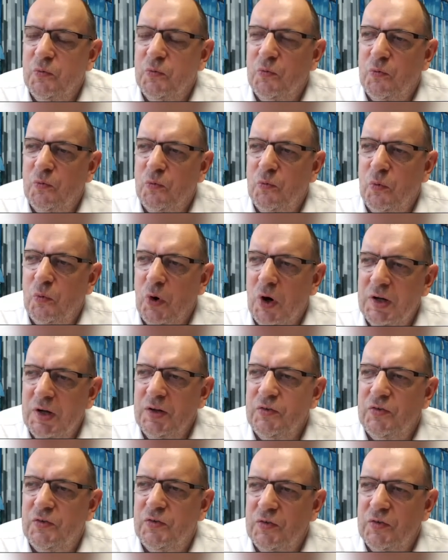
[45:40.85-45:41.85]
what
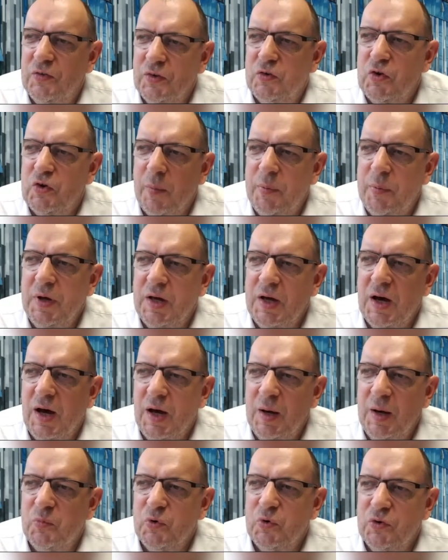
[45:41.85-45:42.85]
is the topic
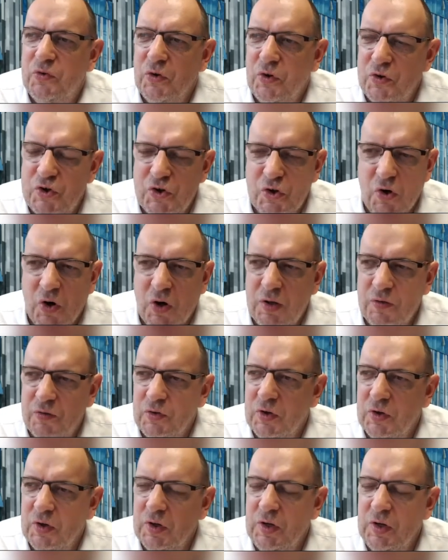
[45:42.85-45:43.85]
I'm researching on. Is it
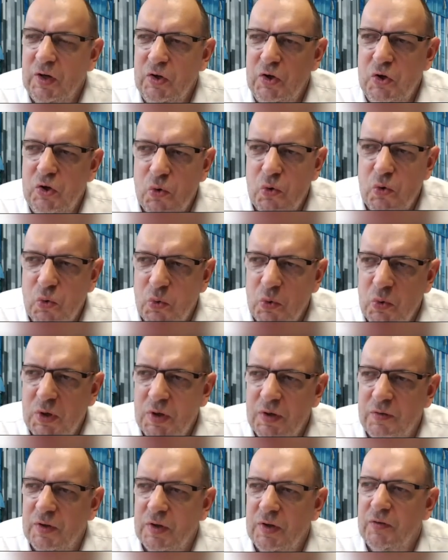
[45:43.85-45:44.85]
really new?
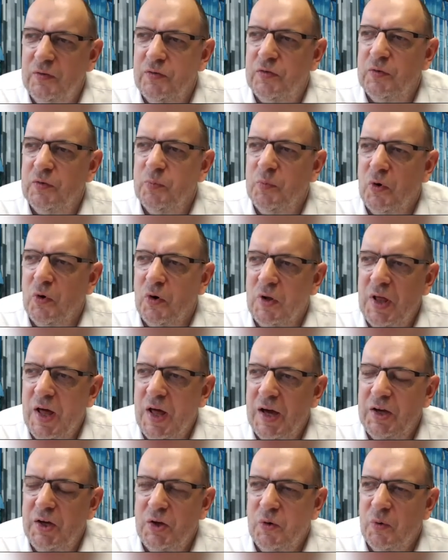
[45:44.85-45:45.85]
Is it more
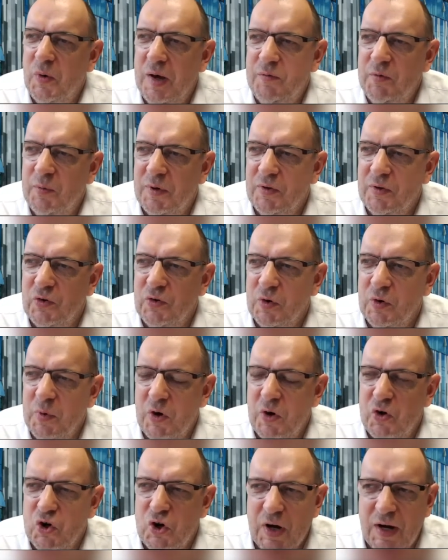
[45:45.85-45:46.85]
like, you know, everybody's talking
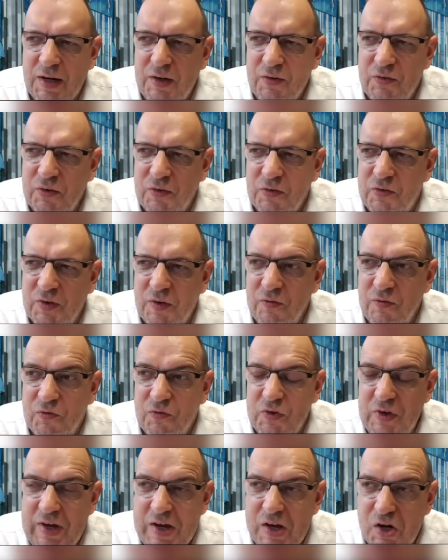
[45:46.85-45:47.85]
about crisis since
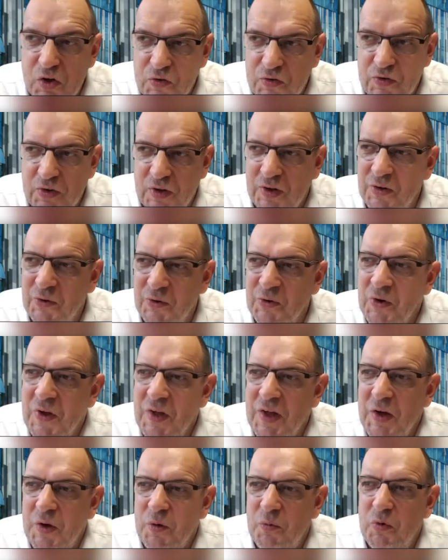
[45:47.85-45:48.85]
years, so
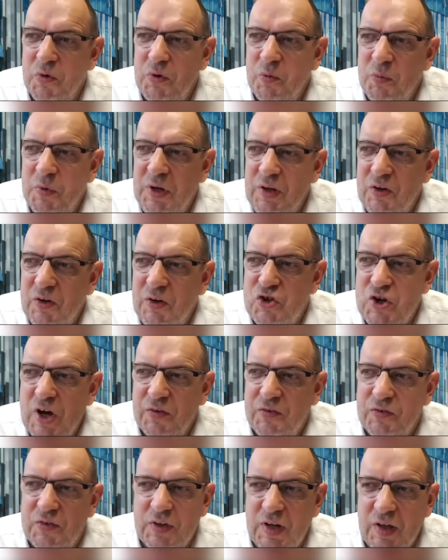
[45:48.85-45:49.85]
would you be
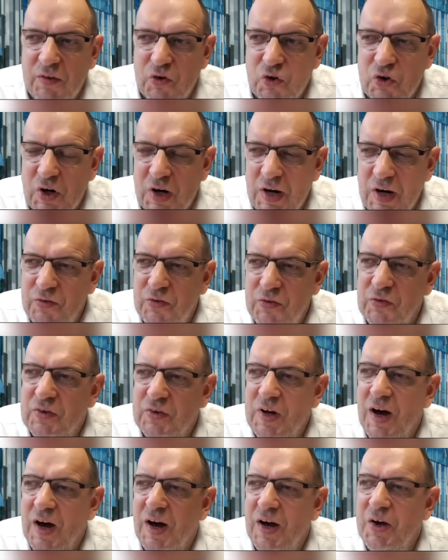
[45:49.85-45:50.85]
just another crisis
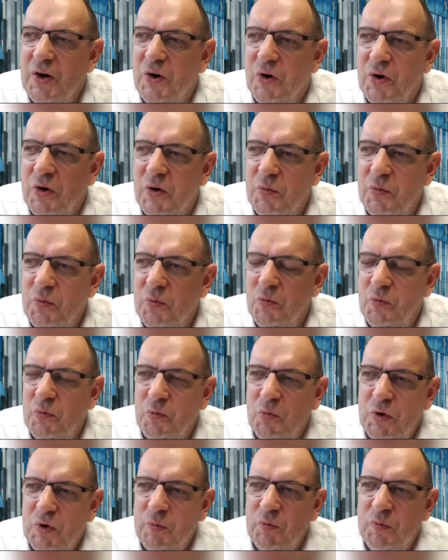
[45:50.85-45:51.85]
guy, or
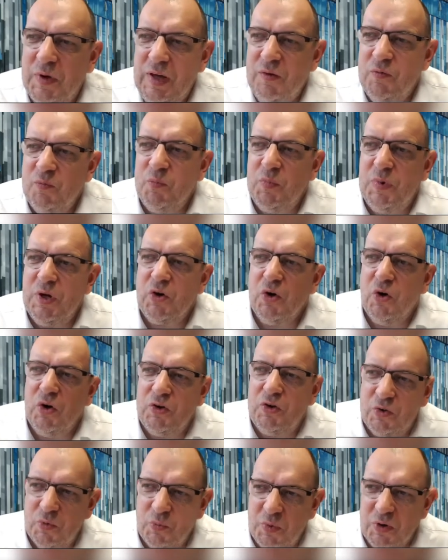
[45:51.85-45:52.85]
would it be even be good
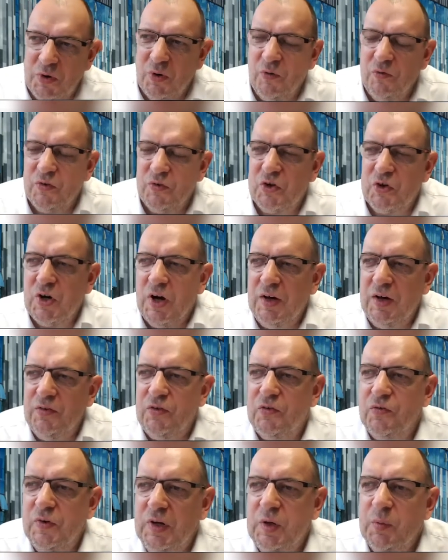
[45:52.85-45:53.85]
to go in the crisis
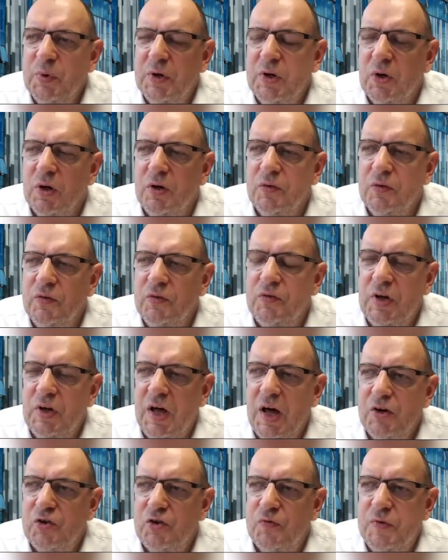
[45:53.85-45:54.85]
field because it's a
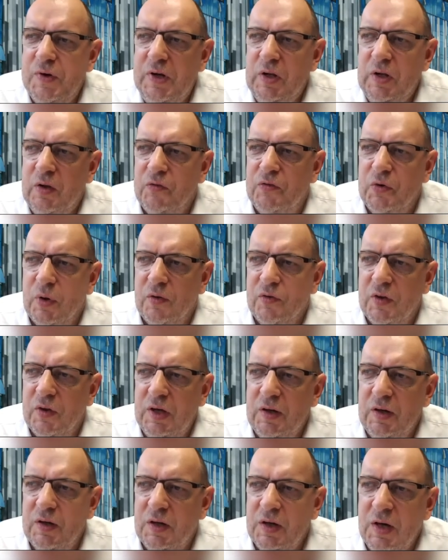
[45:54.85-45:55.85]
large field? So I
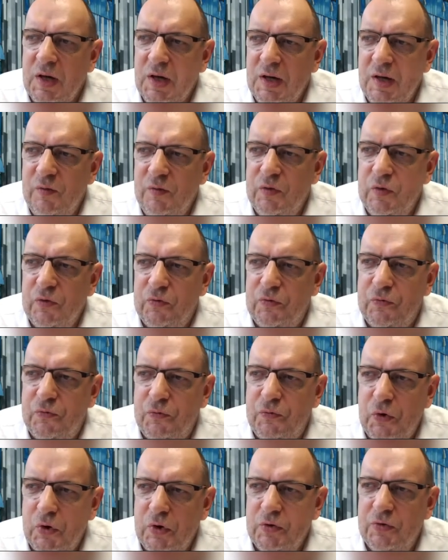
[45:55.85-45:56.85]
think in this
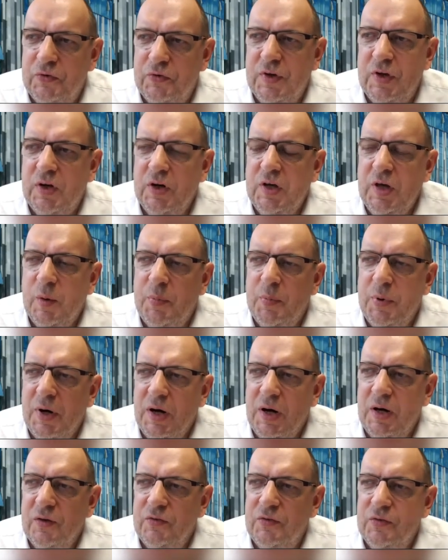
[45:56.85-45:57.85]
first career
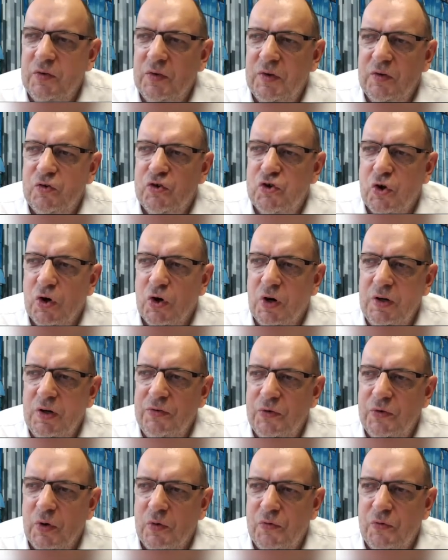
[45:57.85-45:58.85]
path, the choice
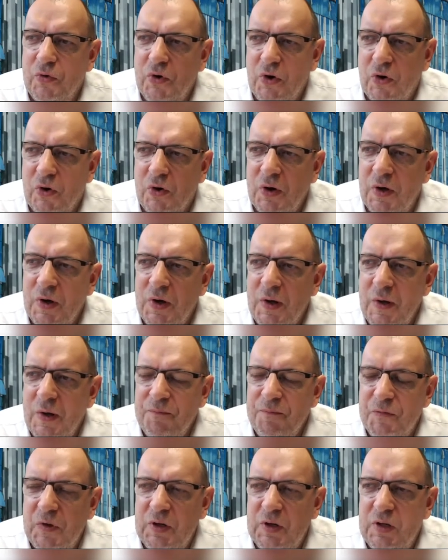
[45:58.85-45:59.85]
of your
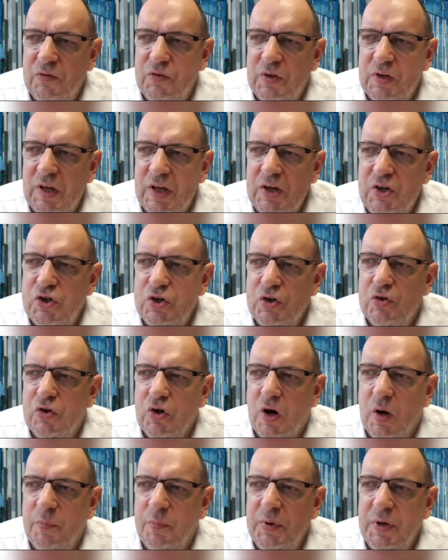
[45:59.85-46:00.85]
dissertation
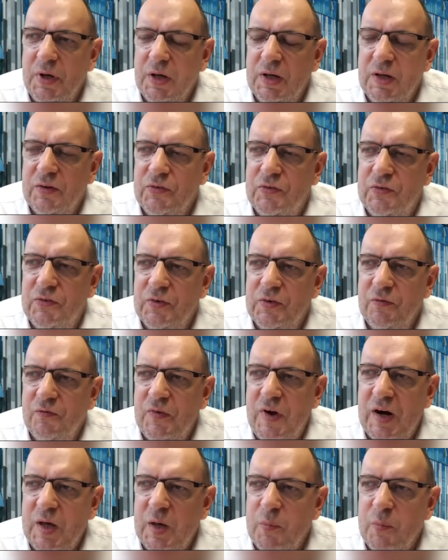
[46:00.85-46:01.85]
topic is
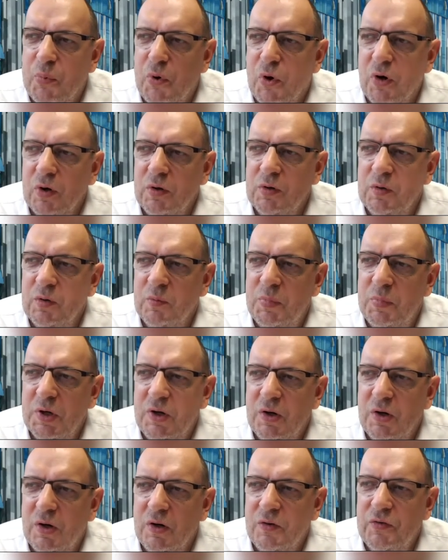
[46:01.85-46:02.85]
very important, because it's